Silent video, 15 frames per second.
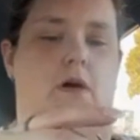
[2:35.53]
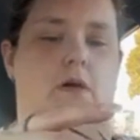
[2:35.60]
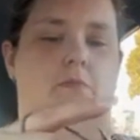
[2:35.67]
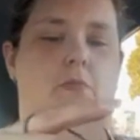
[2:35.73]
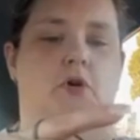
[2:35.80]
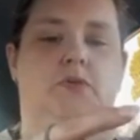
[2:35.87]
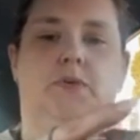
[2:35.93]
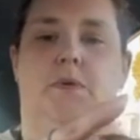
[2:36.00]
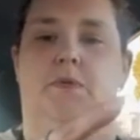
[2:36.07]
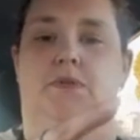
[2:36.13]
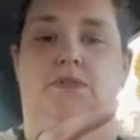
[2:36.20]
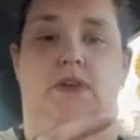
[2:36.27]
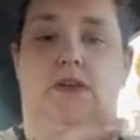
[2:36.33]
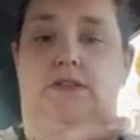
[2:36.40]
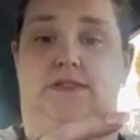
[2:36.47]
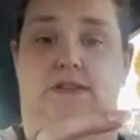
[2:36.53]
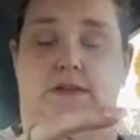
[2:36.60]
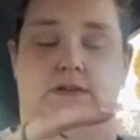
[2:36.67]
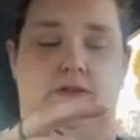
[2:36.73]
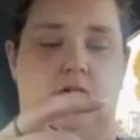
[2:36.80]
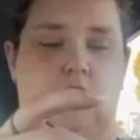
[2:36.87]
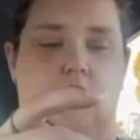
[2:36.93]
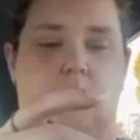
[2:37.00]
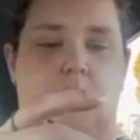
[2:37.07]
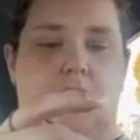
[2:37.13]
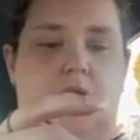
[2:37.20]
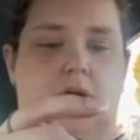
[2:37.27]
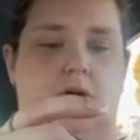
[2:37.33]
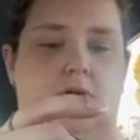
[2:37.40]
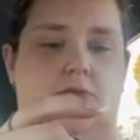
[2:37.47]
Most people say it's easier,
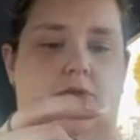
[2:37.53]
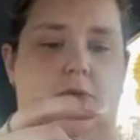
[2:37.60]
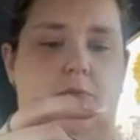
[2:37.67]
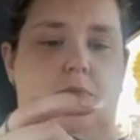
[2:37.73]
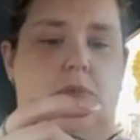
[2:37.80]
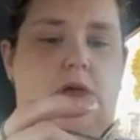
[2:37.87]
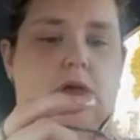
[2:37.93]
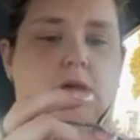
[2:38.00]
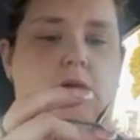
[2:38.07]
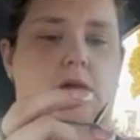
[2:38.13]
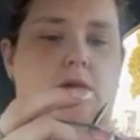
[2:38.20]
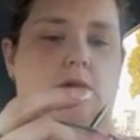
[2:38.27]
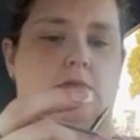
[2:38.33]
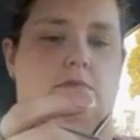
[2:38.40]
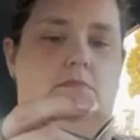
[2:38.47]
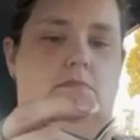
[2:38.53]
but for me,